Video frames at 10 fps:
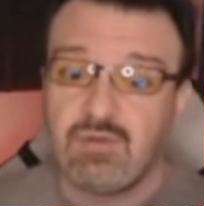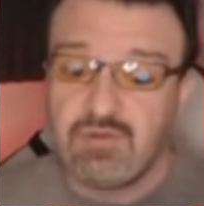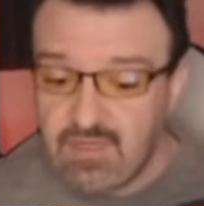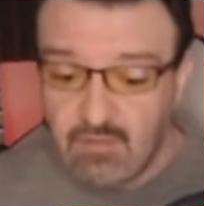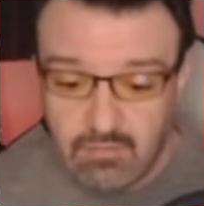
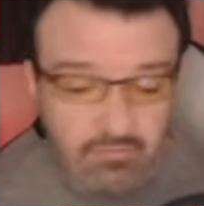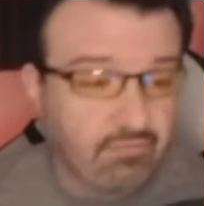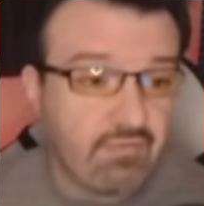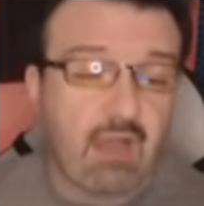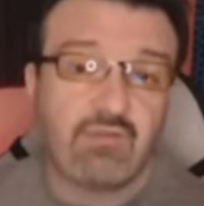But if they don't go
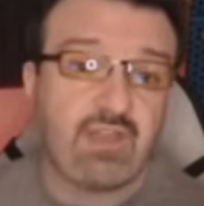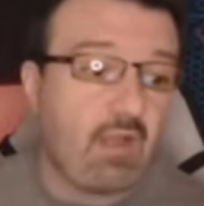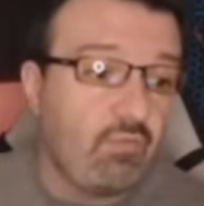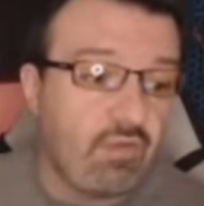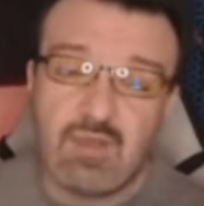through, now it's
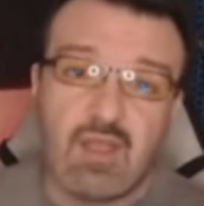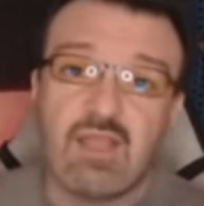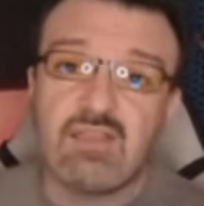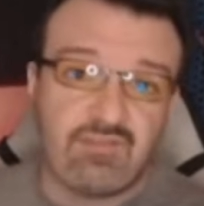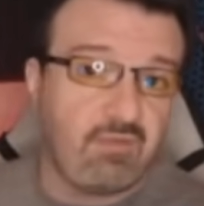like I'm way
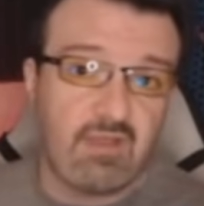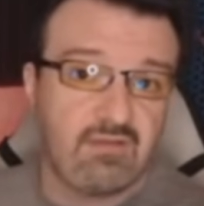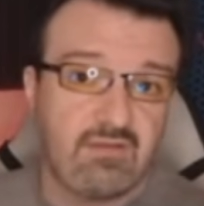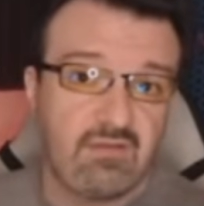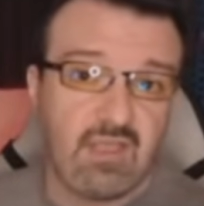behind this month,
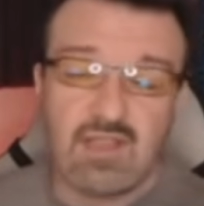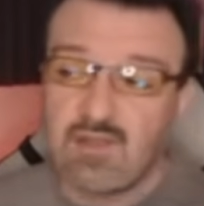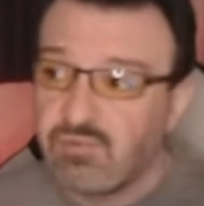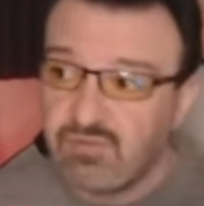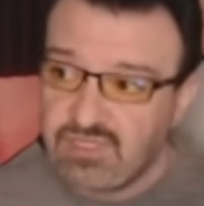and
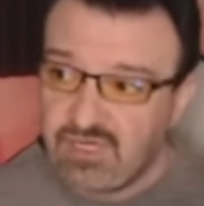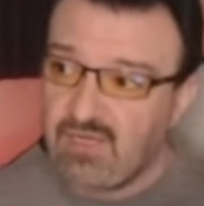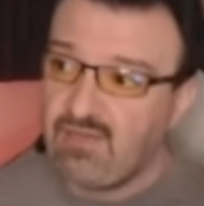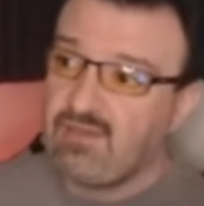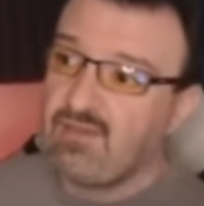that's bullshit.